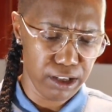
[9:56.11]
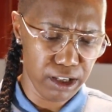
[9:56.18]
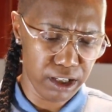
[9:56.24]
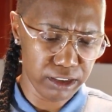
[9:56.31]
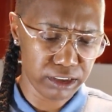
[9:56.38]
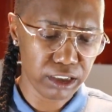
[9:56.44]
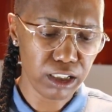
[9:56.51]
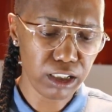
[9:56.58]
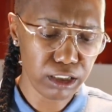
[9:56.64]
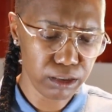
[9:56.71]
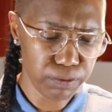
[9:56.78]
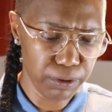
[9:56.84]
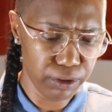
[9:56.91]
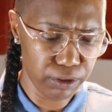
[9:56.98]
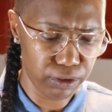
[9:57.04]
a
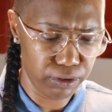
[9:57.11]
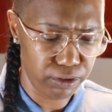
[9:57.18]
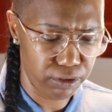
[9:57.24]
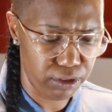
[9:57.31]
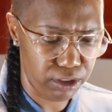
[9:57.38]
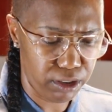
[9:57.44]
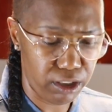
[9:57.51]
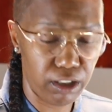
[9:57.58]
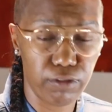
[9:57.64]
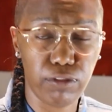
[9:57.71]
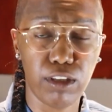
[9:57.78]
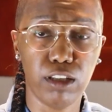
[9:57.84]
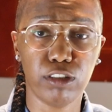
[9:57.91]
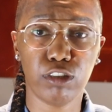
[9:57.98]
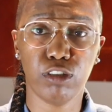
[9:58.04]
teaspoon
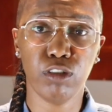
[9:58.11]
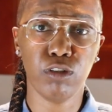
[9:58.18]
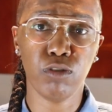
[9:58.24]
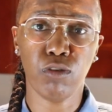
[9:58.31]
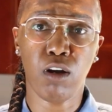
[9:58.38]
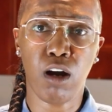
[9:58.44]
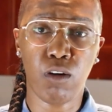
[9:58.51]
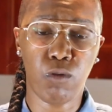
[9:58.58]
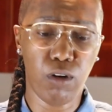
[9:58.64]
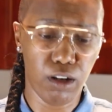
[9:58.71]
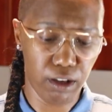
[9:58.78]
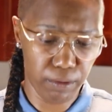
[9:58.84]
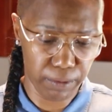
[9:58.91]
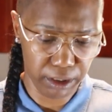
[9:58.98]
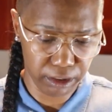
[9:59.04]
of this to our
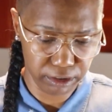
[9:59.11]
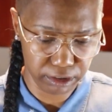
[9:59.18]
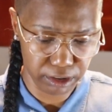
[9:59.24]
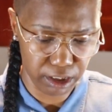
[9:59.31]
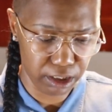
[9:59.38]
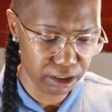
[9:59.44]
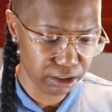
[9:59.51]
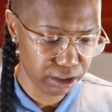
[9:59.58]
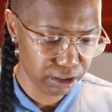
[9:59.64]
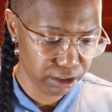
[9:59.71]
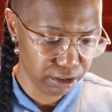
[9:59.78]
watermelon steak.